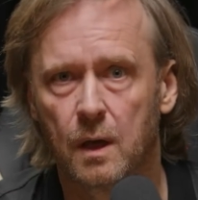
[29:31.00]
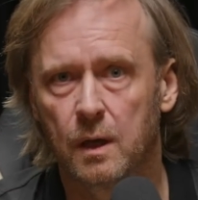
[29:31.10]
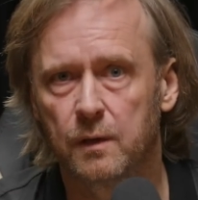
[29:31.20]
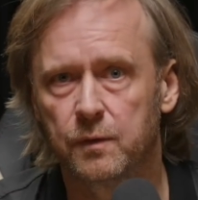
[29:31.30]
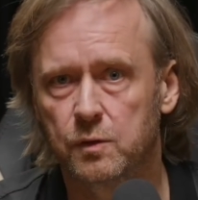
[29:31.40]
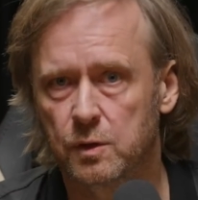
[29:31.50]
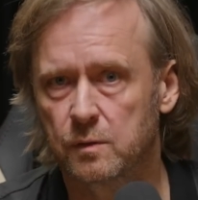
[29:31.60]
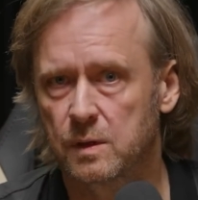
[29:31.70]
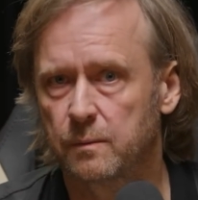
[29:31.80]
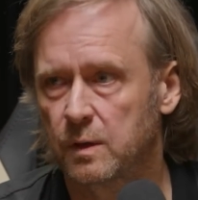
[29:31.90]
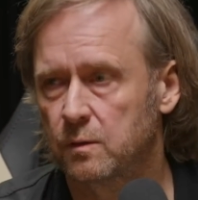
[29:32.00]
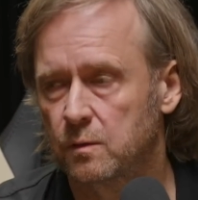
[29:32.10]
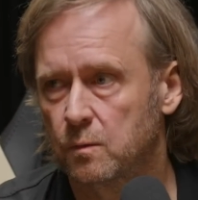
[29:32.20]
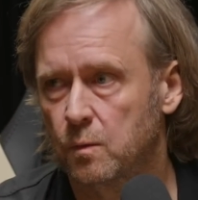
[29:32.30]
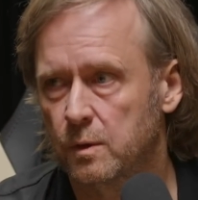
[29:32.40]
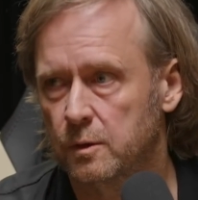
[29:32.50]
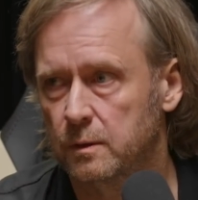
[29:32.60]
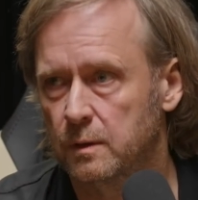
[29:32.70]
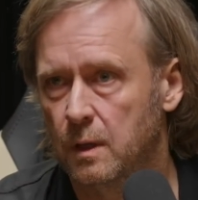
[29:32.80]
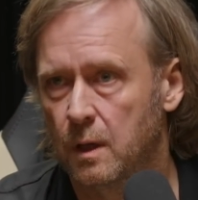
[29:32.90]
if you show something to the
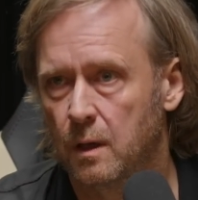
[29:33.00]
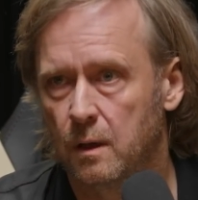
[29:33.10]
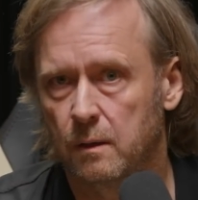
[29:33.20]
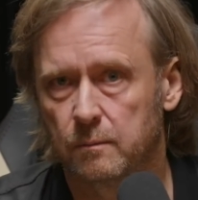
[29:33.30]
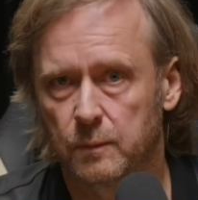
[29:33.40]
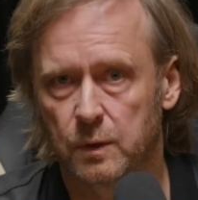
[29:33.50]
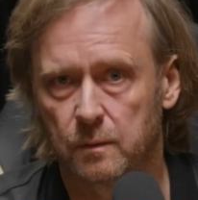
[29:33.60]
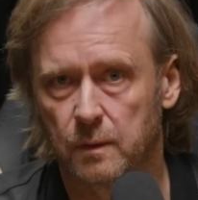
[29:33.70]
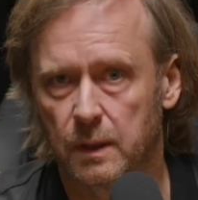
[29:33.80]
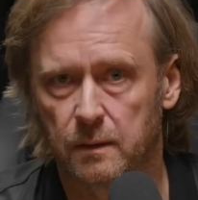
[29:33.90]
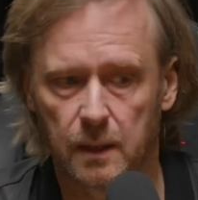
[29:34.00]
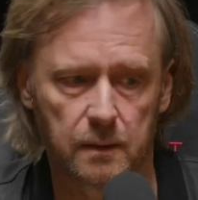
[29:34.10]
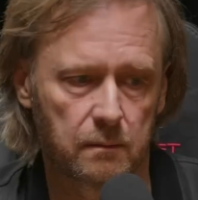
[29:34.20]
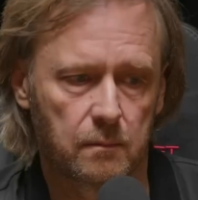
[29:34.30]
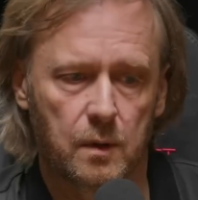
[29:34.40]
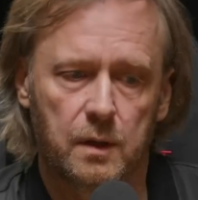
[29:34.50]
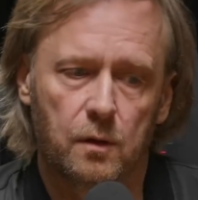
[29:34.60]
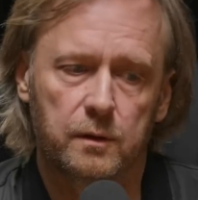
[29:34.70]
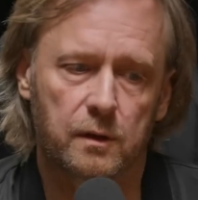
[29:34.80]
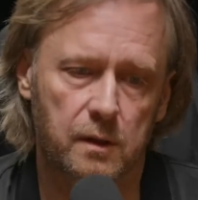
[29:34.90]
world, and
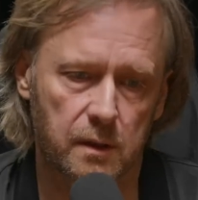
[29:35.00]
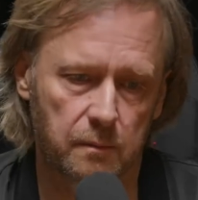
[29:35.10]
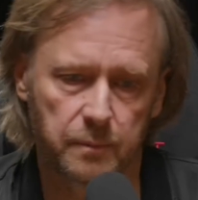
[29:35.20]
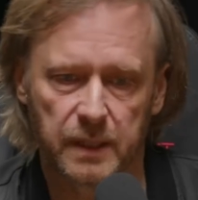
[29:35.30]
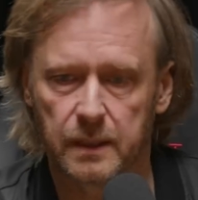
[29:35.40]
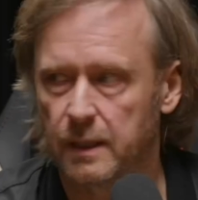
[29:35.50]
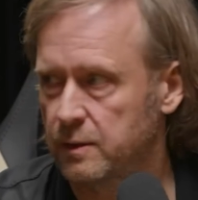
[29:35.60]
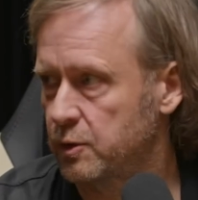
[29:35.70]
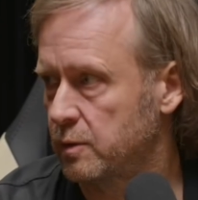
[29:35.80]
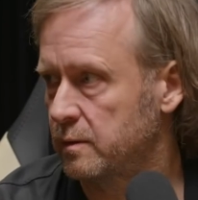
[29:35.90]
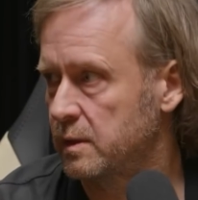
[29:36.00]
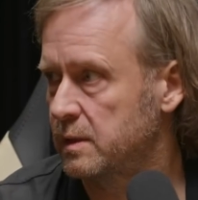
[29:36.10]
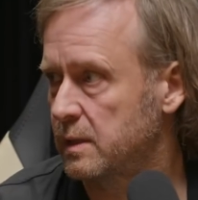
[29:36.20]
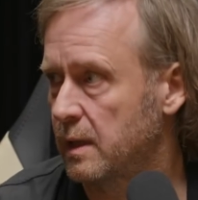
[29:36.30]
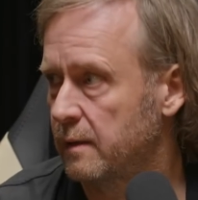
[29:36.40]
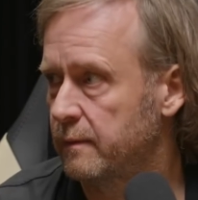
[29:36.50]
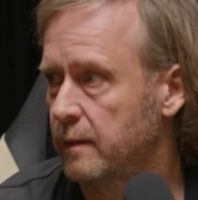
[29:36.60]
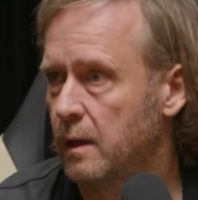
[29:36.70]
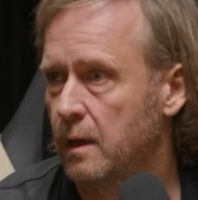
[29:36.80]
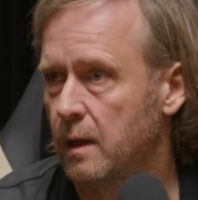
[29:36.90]
all the other big guys show their stuff,
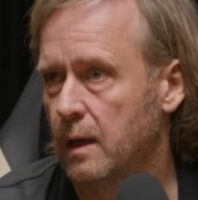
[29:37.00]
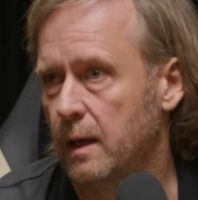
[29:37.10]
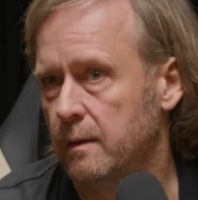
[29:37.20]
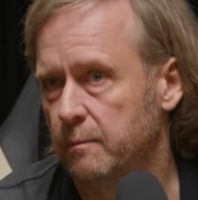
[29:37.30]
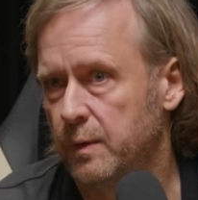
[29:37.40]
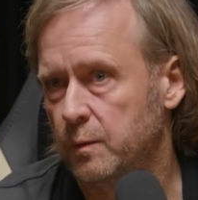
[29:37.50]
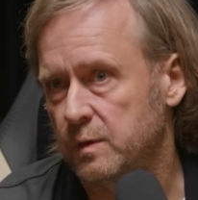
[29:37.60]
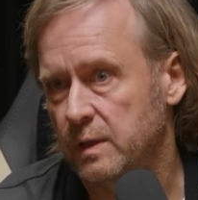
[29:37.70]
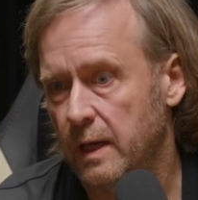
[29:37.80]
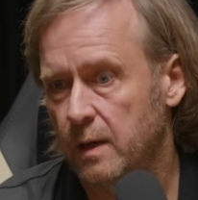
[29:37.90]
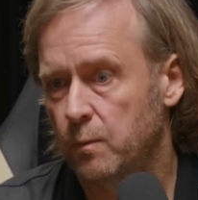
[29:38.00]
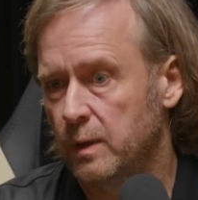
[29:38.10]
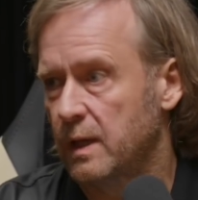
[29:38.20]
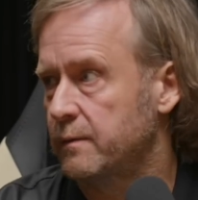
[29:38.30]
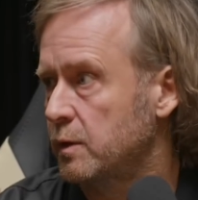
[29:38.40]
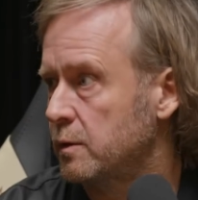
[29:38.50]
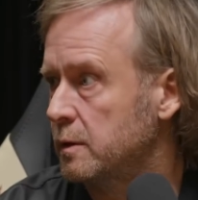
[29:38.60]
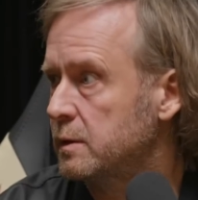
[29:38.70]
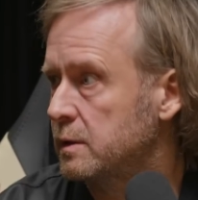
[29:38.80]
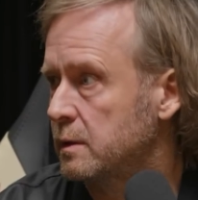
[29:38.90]
and people see, hey, we love
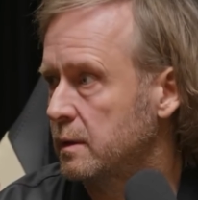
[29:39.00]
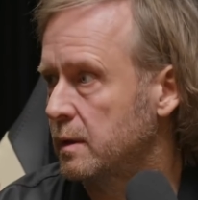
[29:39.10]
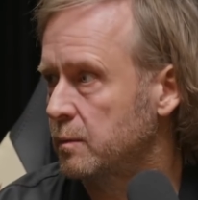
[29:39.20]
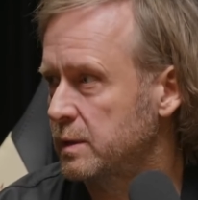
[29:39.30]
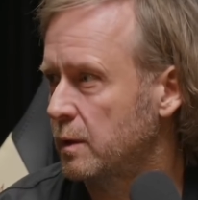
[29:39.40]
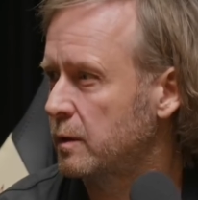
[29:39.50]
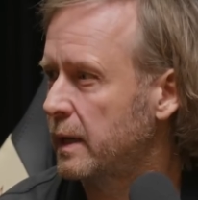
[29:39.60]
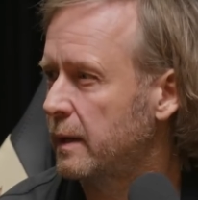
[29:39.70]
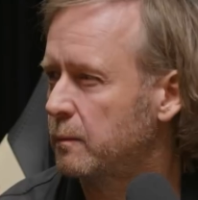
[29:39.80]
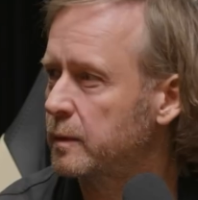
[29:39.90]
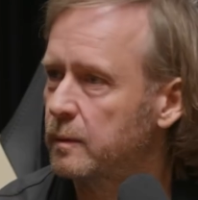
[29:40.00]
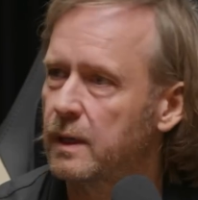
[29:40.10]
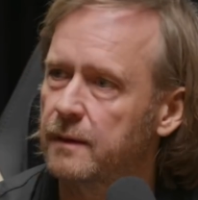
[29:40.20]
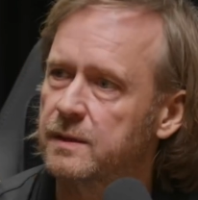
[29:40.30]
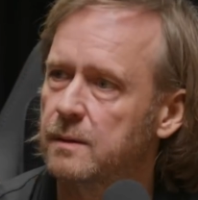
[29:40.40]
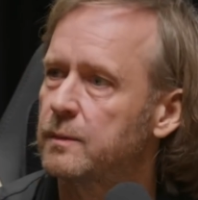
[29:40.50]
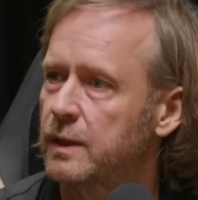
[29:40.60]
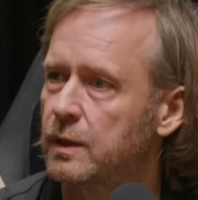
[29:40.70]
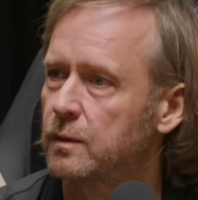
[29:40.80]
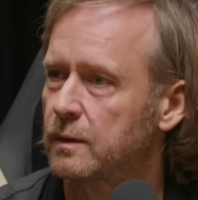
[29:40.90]
yours, then we see, okay, we have
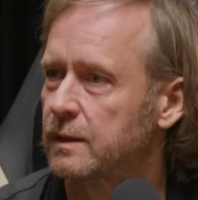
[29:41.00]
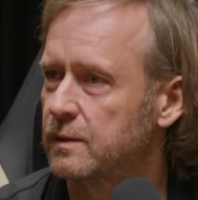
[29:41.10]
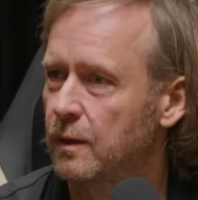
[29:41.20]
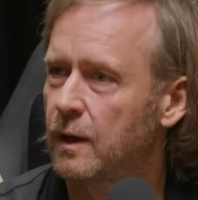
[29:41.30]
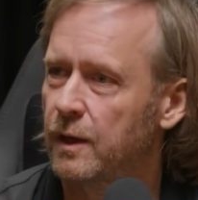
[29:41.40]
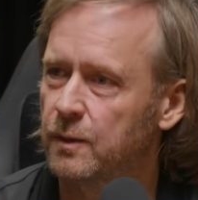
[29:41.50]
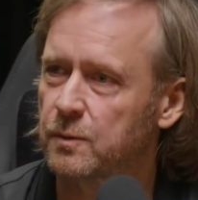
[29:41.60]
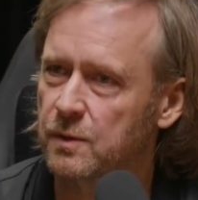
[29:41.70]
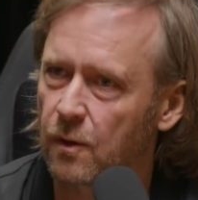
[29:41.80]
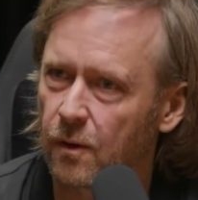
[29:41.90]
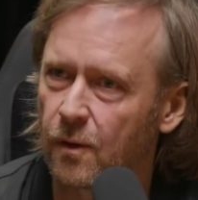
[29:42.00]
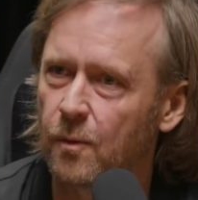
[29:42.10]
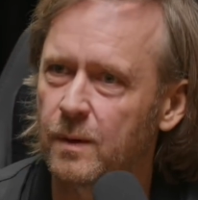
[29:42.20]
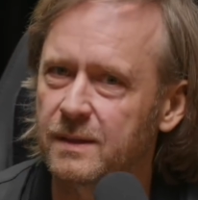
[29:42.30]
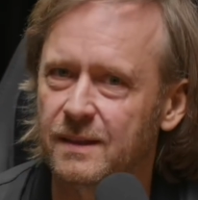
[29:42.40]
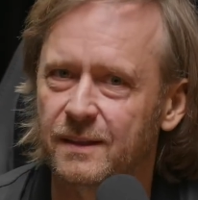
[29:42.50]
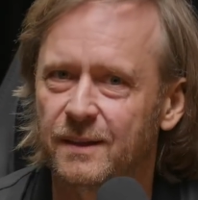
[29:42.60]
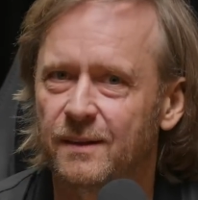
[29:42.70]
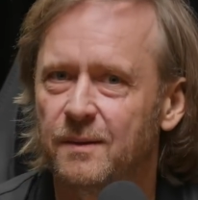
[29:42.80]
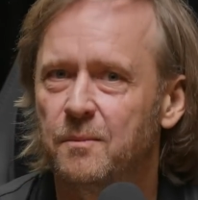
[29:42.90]
something good. Like, so it was always
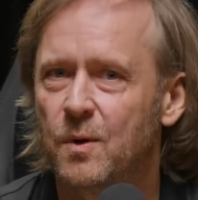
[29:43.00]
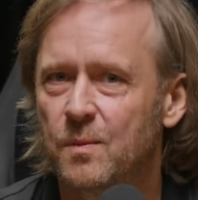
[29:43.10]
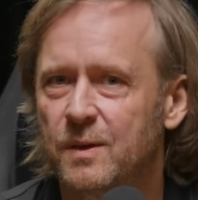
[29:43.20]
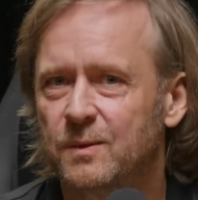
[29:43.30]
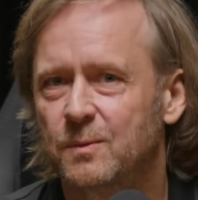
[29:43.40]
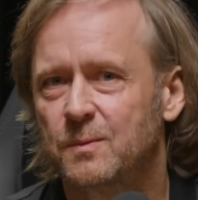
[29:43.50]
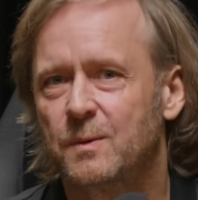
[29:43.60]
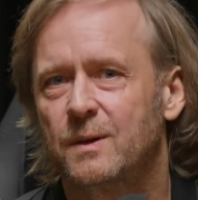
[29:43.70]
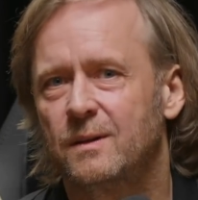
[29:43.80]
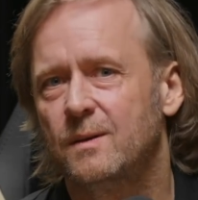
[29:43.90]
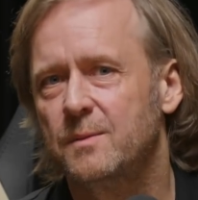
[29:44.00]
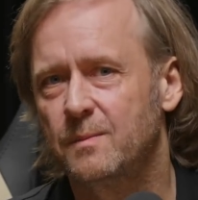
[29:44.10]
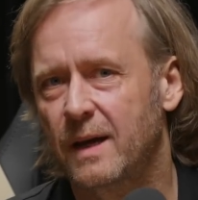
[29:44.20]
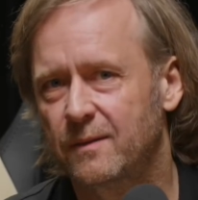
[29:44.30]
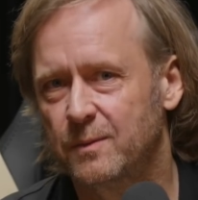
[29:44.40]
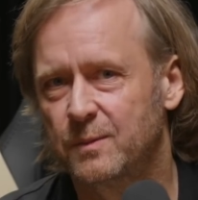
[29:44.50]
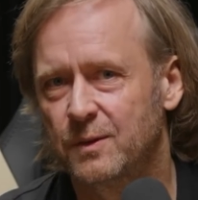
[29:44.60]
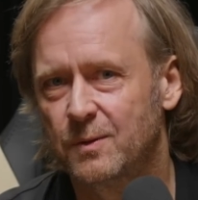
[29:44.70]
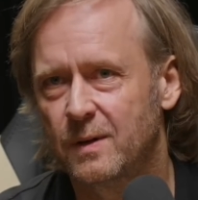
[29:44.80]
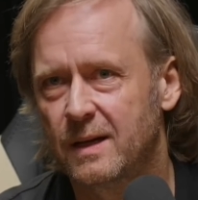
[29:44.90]
like a moment when we were coming back from the
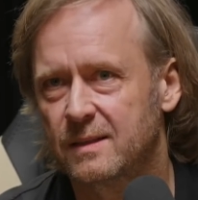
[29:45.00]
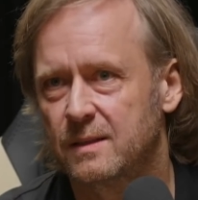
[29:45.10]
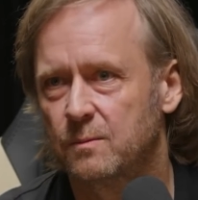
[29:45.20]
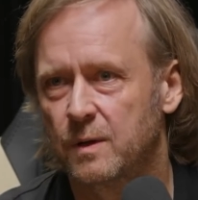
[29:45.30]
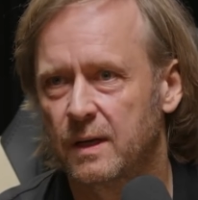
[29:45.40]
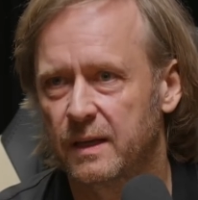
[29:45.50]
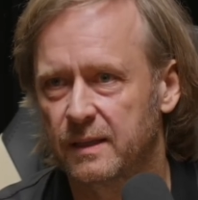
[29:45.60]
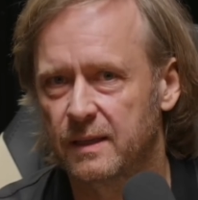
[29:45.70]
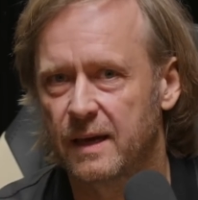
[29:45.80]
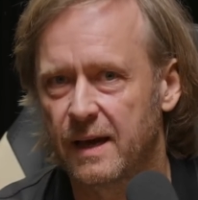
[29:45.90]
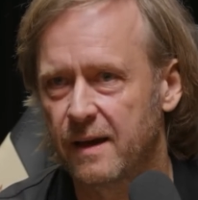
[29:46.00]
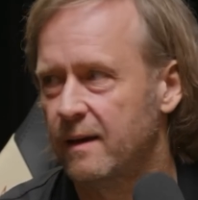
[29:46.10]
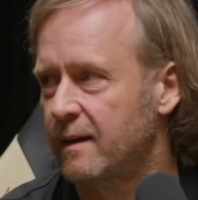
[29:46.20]
US and we were like, yeah,